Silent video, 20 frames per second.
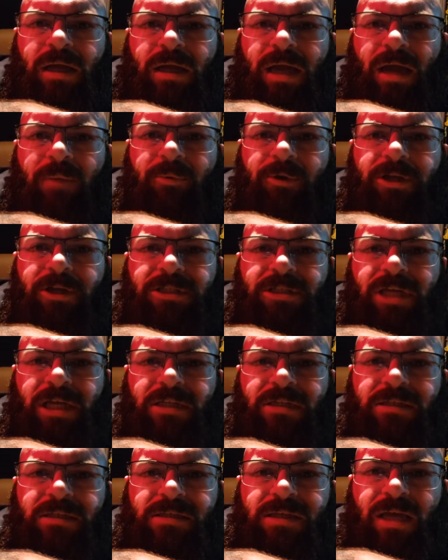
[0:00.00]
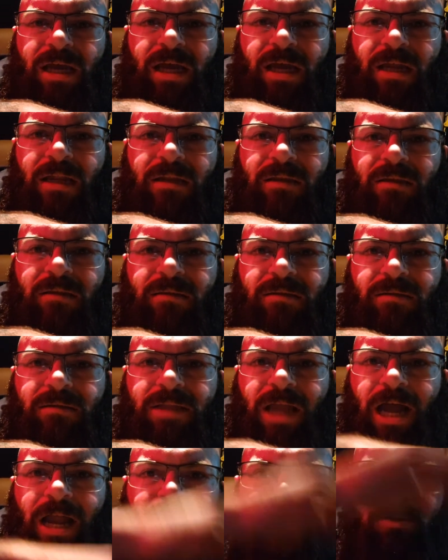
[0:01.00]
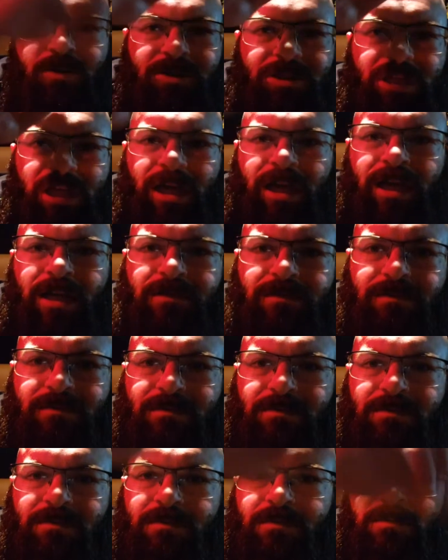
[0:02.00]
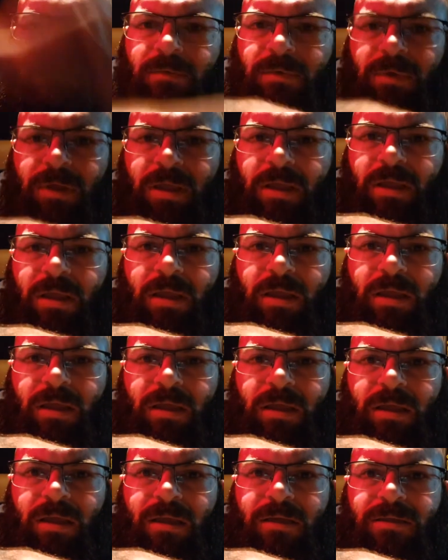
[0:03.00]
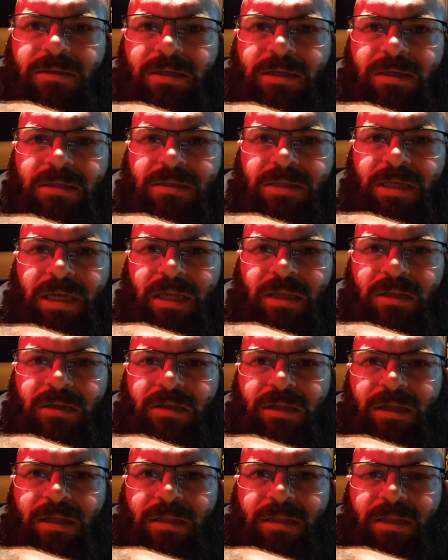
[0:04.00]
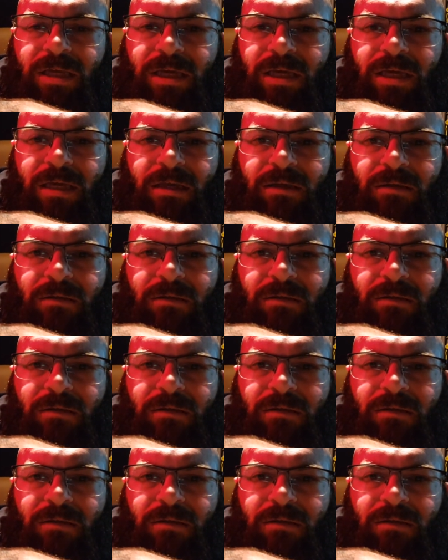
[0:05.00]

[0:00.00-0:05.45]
appreciate you, Scott. Night, Uncle John. It was good seeing you the other day.